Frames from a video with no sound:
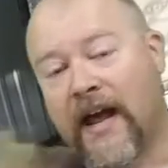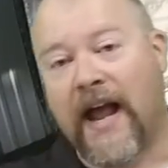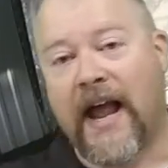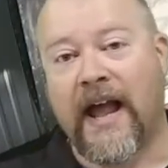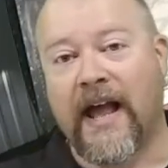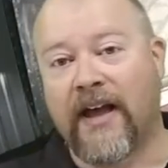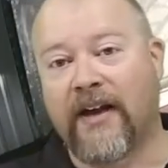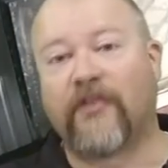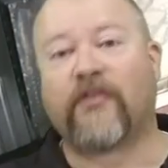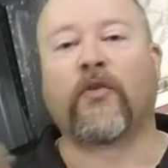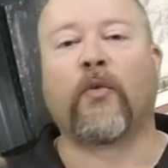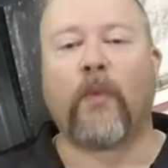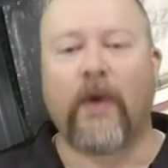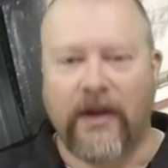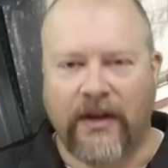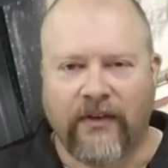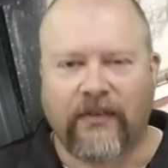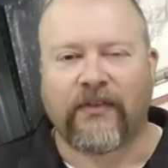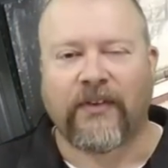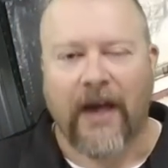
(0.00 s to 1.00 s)
and it's a
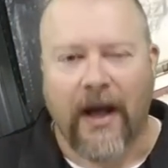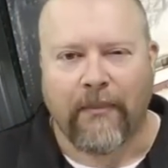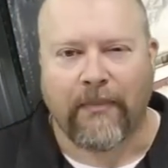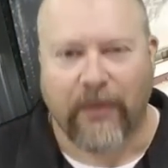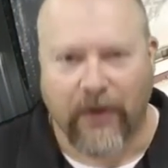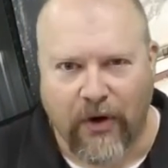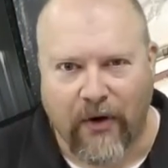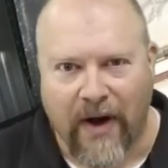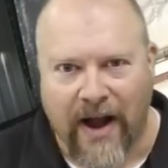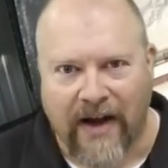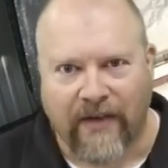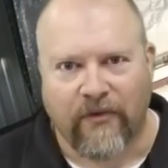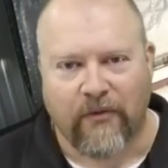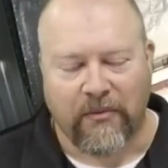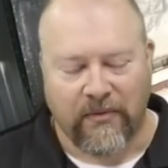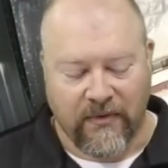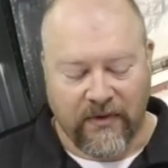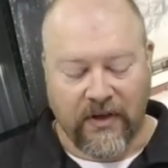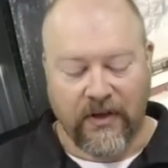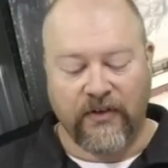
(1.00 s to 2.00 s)
way to stop the crack
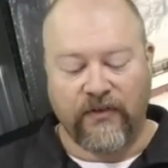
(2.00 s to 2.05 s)
from